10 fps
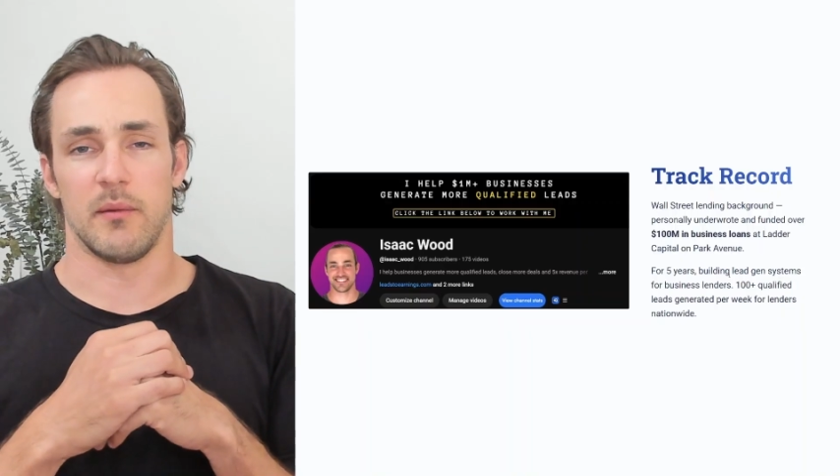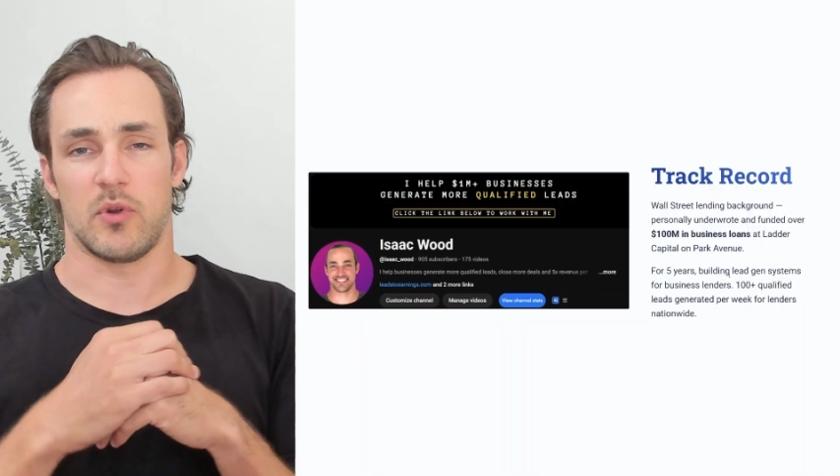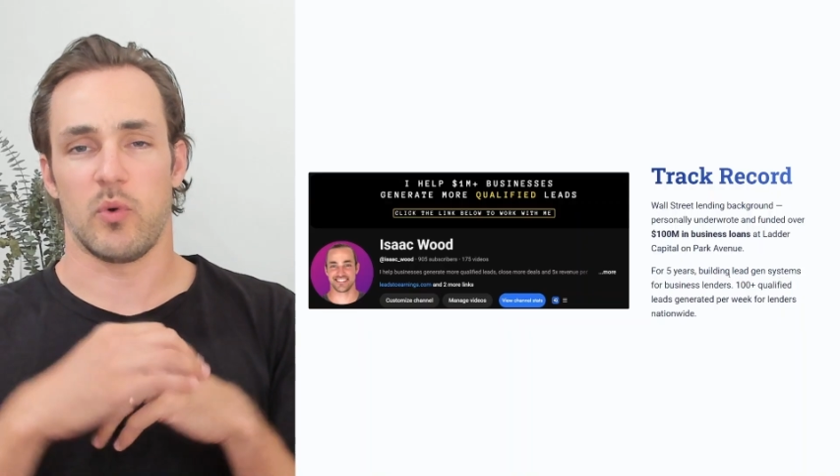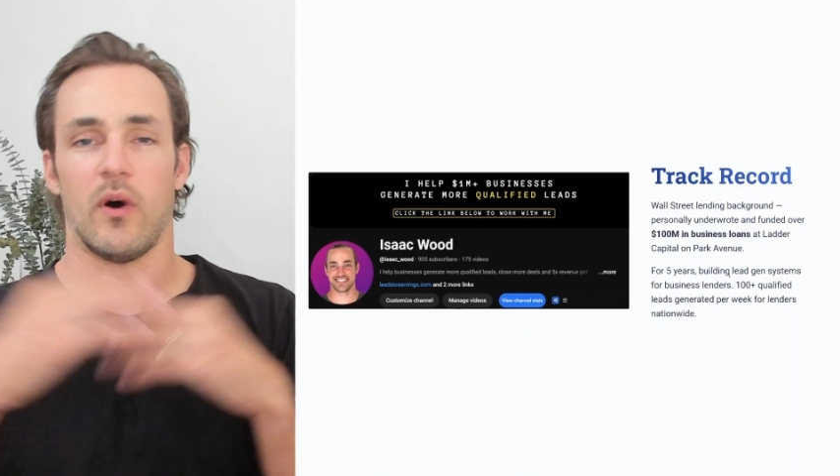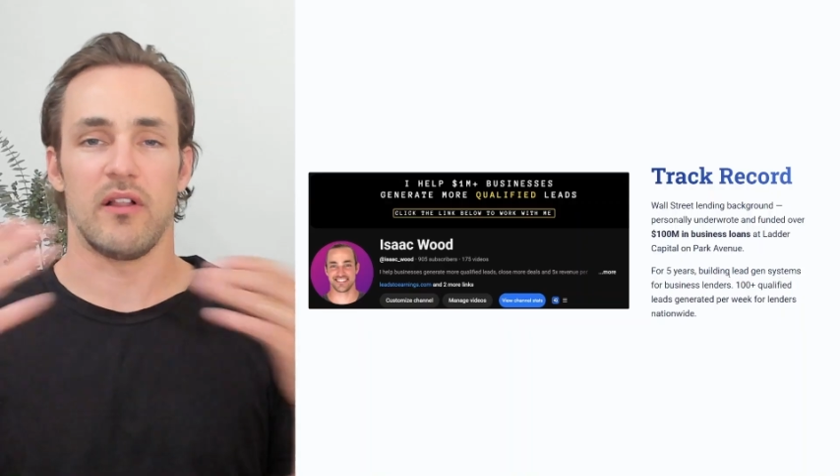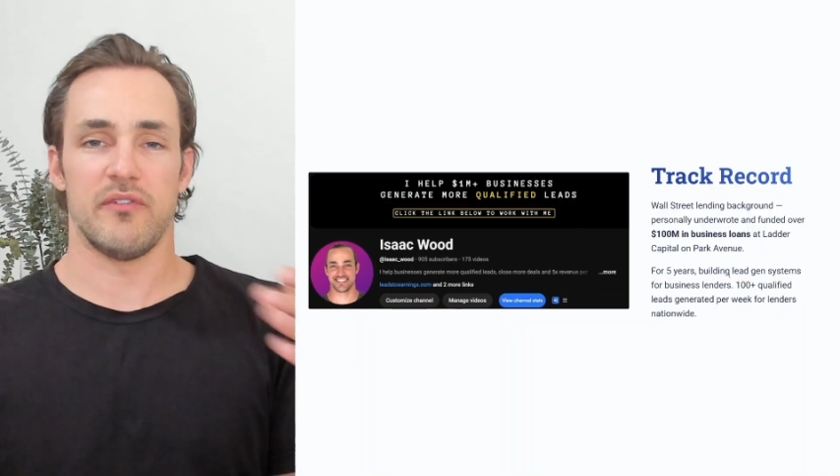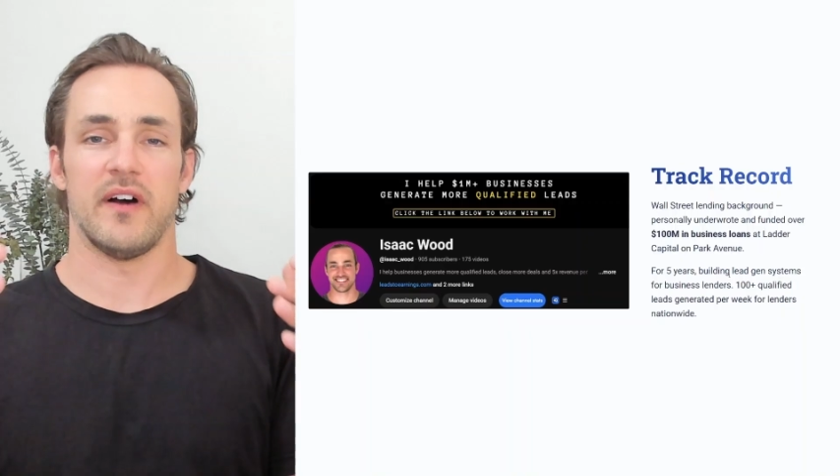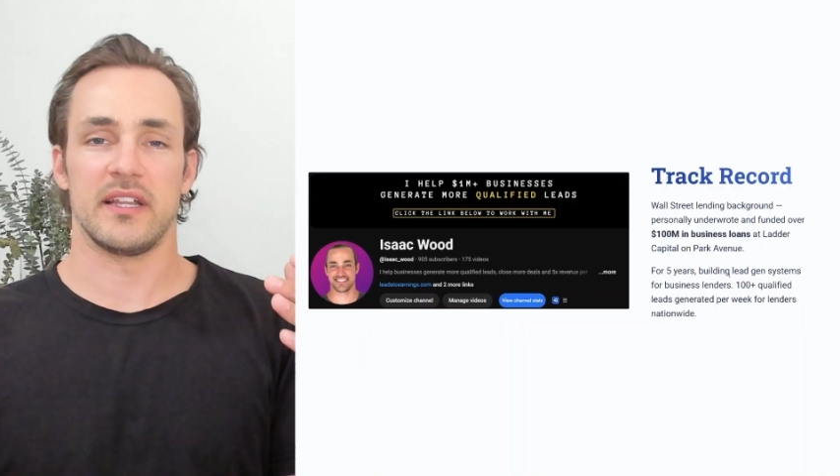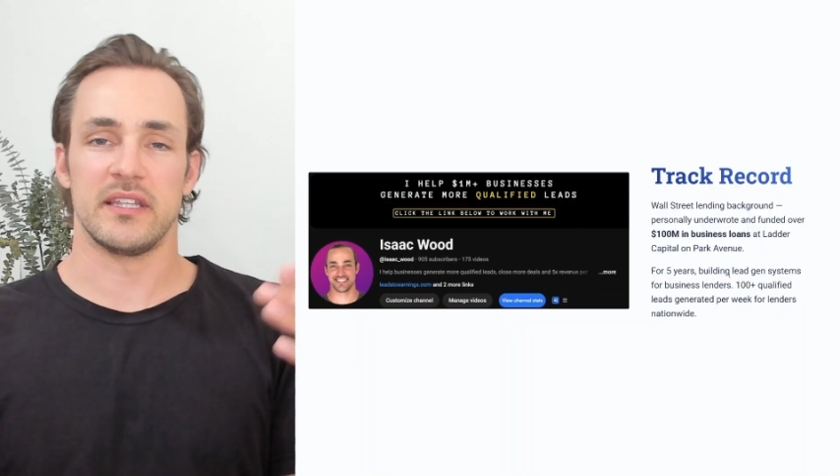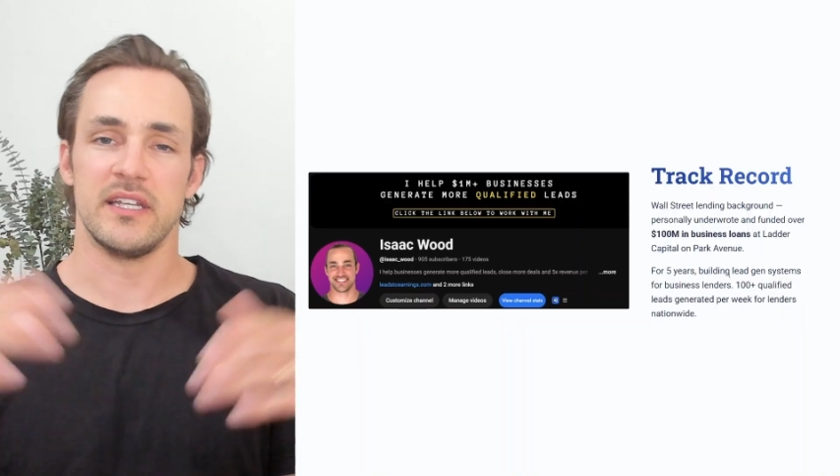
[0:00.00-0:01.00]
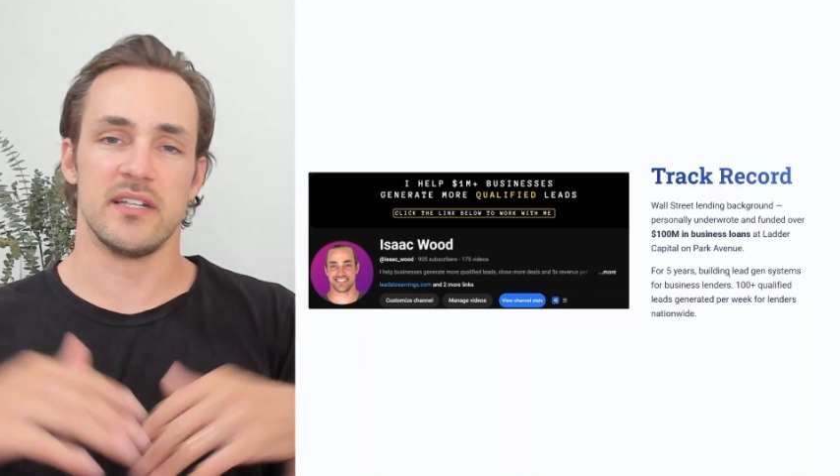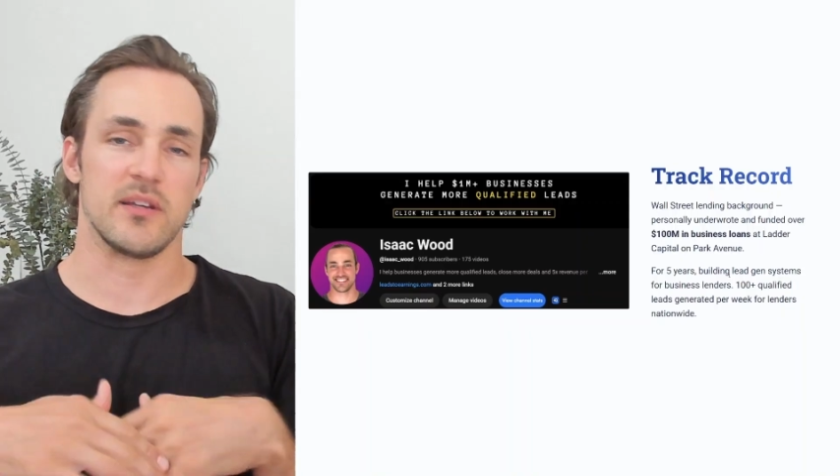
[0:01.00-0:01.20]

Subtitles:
qualified leads,